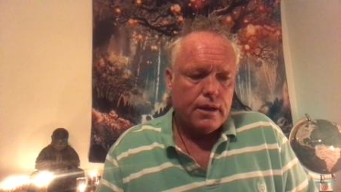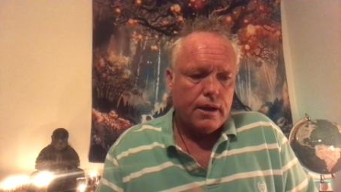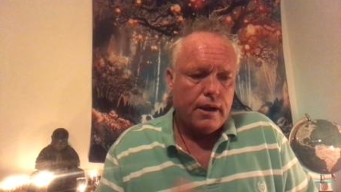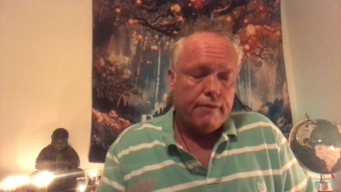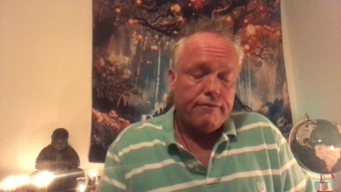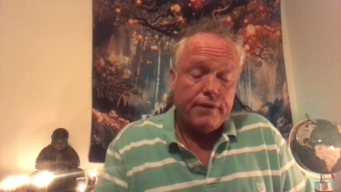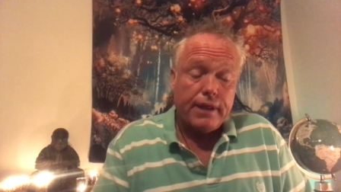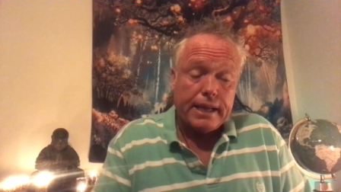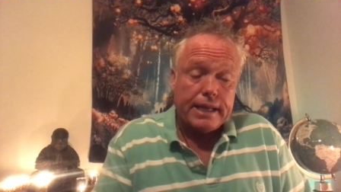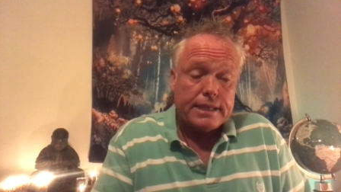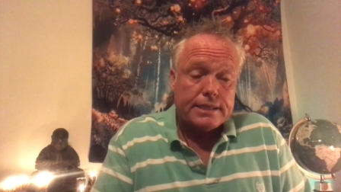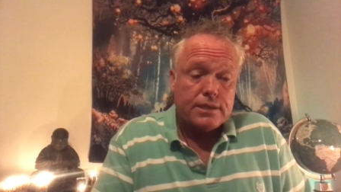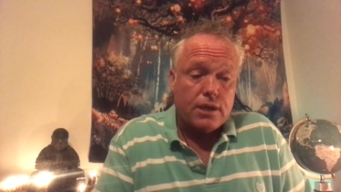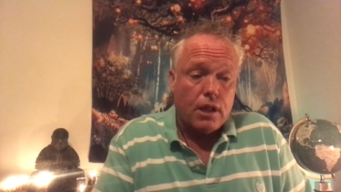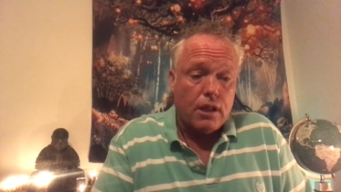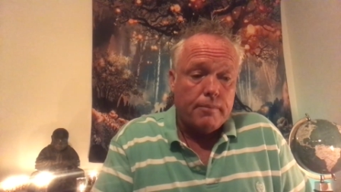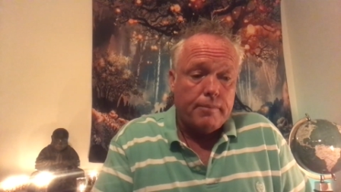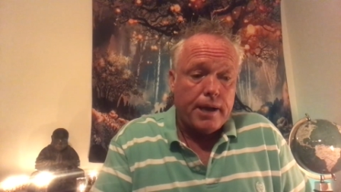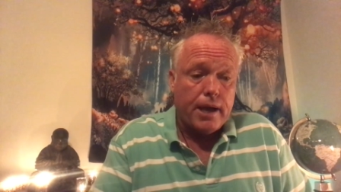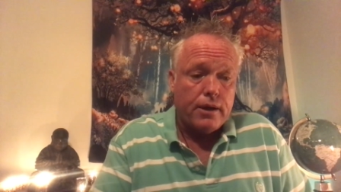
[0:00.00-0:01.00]
I feel like it's
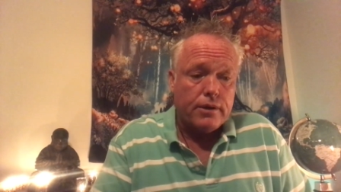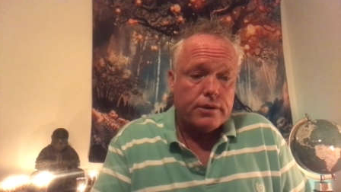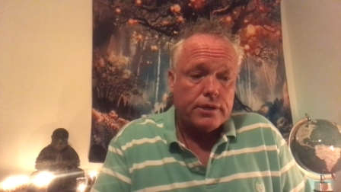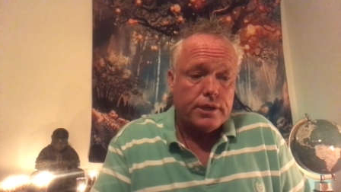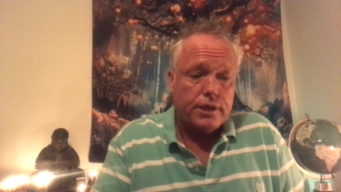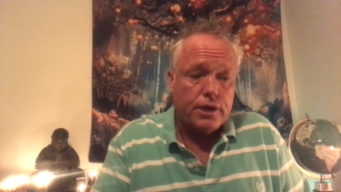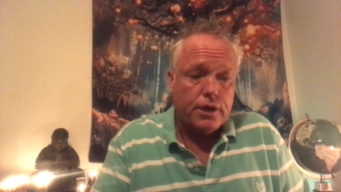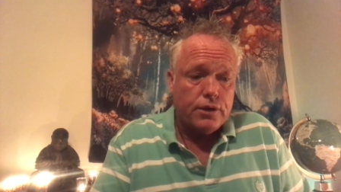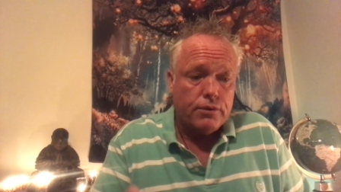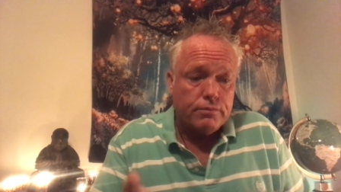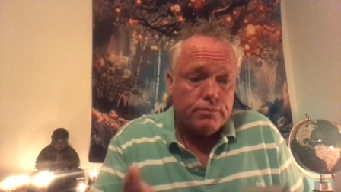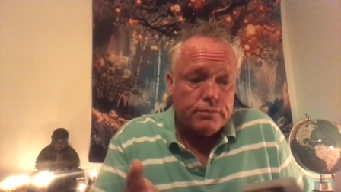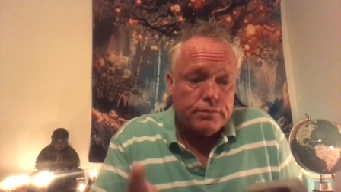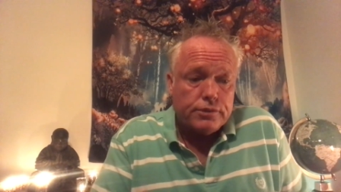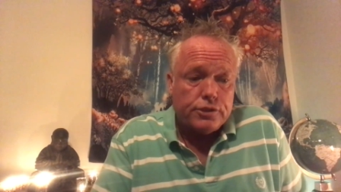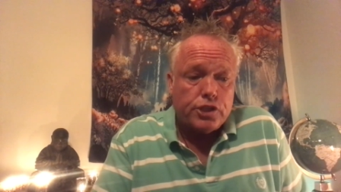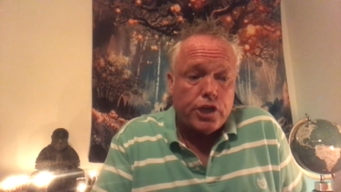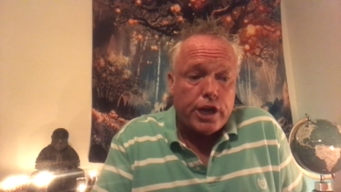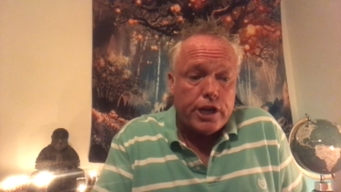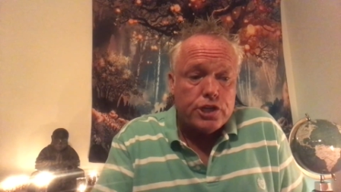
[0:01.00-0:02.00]
all about you know
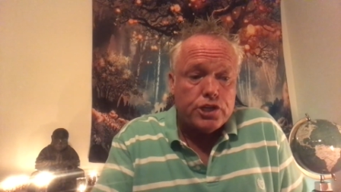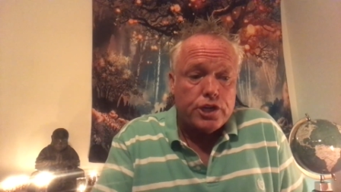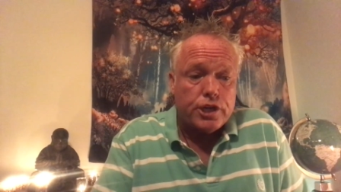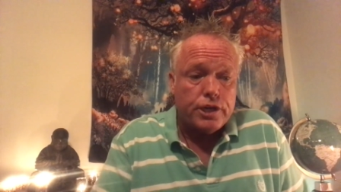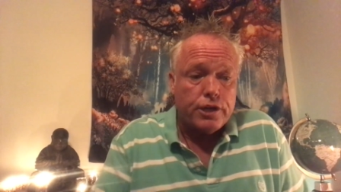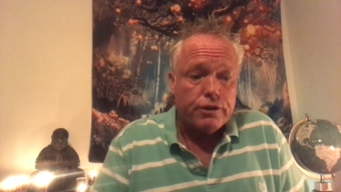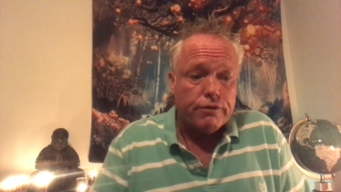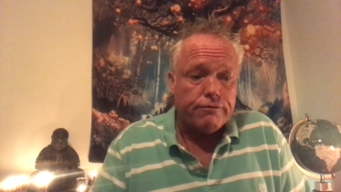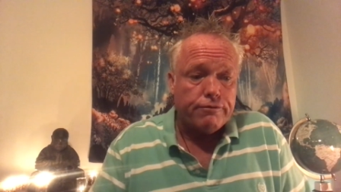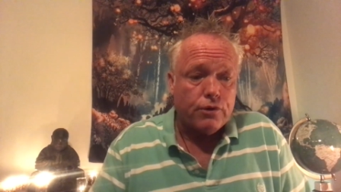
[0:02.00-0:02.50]
changing your